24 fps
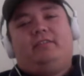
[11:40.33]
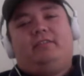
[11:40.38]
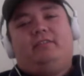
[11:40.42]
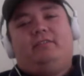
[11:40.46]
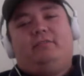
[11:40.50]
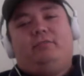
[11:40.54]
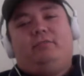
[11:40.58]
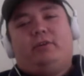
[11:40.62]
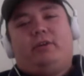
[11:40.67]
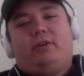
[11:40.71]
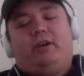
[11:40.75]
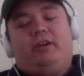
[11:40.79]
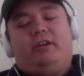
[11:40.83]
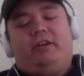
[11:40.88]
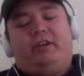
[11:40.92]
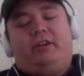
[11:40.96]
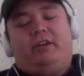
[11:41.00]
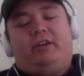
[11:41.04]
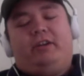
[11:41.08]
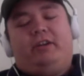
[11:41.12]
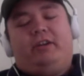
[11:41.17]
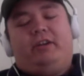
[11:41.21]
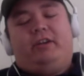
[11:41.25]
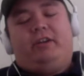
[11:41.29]

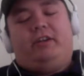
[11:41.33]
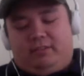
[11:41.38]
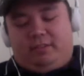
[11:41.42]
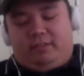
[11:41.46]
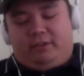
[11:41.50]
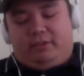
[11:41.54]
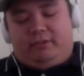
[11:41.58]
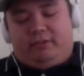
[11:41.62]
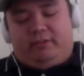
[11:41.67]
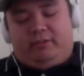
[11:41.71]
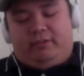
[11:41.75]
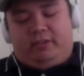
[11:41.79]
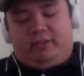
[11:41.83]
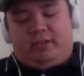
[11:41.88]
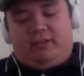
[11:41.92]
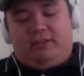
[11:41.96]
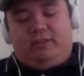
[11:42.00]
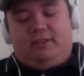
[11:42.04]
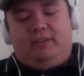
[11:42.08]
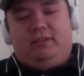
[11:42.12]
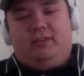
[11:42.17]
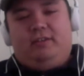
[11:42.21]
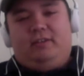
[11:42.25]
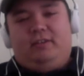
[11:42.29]
Wakanda had literally
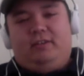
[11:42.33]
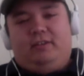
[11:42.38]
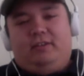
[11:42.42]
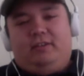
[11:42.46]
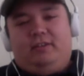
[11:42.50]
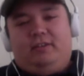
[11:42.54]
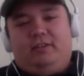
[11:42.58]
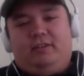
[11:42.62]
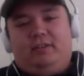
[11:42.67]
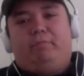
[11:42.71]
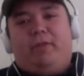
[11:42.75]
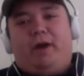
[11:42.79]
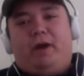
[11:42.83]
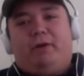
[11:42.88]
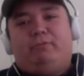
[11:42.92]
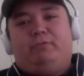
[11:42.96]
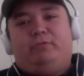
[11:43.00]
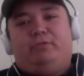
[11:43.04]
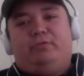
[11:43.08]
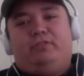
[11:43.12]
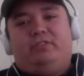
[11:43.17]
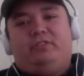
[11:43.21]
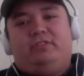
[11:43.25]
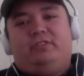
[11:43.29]
a
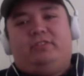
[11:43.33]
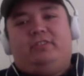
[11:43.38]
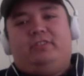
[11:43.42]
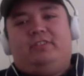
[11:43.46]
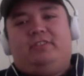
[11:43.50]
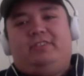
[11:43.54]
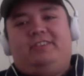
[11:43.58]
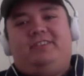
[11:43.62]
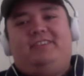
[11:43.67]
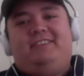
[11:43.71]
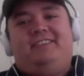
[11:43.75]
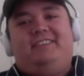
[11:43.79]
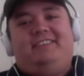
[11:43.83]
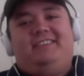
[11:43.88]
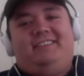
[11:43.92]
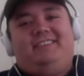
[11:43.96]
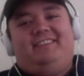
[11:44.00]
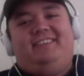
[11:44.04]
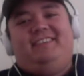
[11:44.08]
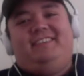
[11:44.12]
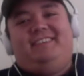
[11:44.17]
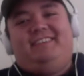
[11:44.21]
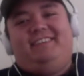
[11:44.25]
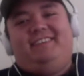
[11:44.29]
mountain
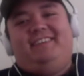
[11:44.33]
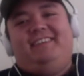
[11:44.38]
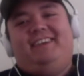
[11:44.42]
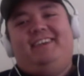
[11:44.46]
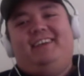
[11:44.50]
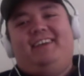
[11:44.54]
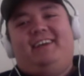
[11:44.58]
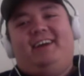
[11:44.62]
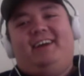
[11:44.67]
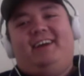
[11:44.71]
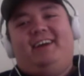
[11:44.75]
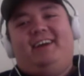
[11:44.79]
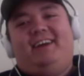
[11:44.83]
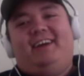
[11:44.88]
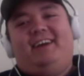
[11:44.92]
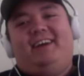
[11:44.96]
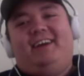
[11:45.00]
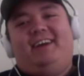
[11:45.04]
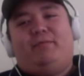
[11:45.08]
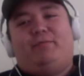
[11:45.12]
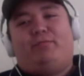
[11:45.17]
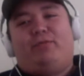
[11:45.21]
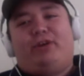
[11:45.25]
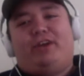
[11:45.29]
of
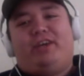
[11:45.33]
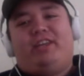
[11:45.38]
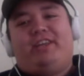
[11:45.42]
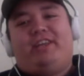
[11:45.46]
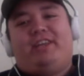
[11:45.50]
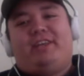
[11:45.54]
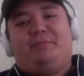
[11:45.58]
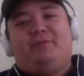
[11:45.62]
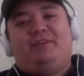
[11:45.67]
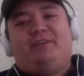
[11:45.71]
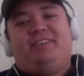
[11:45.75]
vibranium.